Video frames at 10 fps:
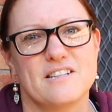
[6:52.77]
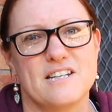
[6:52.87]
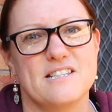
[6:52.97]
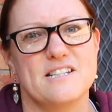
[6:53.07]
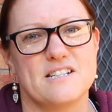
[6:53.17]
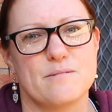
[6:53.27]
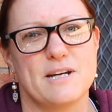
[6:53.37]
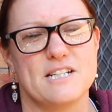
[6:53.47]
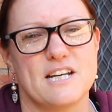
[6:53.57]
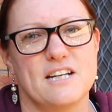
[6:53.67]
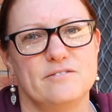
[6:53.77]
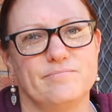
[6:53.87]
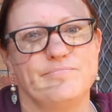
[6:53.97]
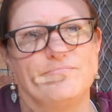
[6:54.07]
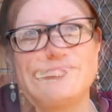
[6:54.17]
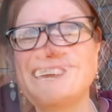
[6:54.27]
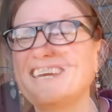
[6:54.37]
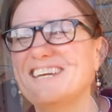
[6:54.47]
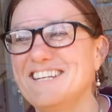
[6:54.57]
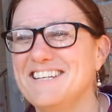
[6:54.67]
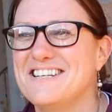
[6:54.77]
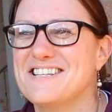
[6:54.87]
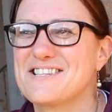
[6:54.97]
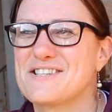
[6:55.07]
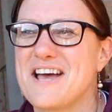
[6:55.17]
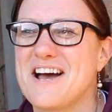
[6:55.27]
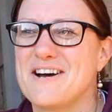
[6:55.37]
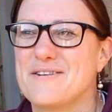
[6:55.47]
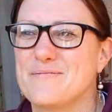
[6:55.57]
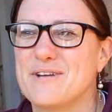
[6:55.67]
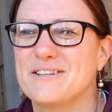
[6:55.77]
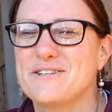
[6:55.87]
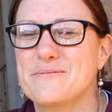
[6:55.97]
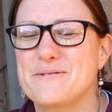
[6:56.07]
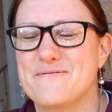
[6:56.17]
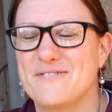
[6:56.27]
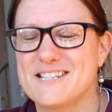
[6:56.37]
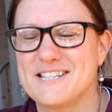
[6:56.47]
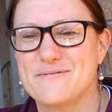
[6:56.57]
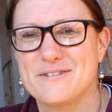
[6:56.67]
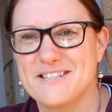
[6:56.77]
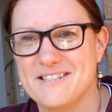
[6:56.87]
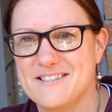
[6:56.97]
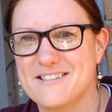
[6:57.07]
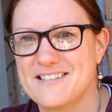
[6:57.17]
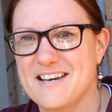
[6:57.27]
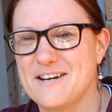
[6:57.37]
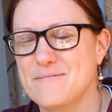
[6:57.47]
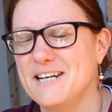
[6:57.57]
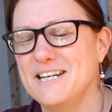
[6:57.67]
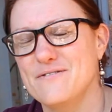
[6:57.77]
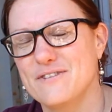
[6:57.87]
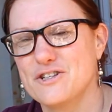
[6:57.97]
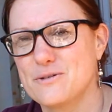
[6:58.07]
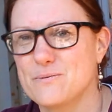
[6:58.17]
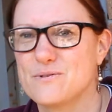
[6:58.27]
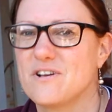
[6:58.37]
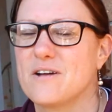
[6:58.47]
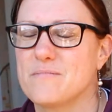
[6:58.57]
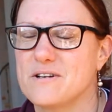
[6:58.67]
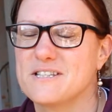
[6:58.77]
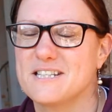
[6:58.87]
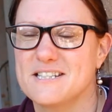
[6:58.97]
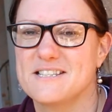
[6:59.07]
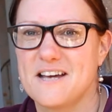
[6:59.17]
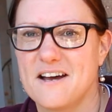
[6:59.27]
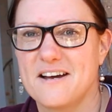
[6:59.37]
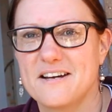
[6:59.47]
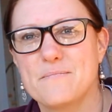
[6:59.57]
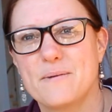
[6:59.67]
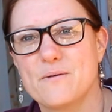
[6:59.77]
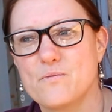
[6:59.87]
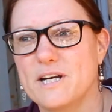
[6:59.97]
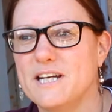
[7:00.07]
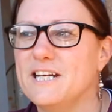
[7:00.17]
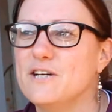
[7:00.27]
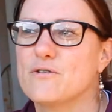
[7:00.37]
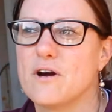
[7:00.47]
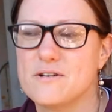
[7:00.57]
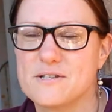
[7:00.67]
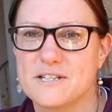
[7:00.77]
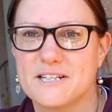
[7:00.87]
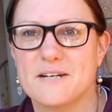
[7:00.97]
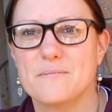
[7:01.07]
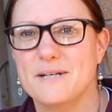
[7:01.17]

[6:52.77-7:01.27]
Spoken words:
easier to maintain. He is a little bit fussy with his eating vegetables, like most kids are, but when he grows it and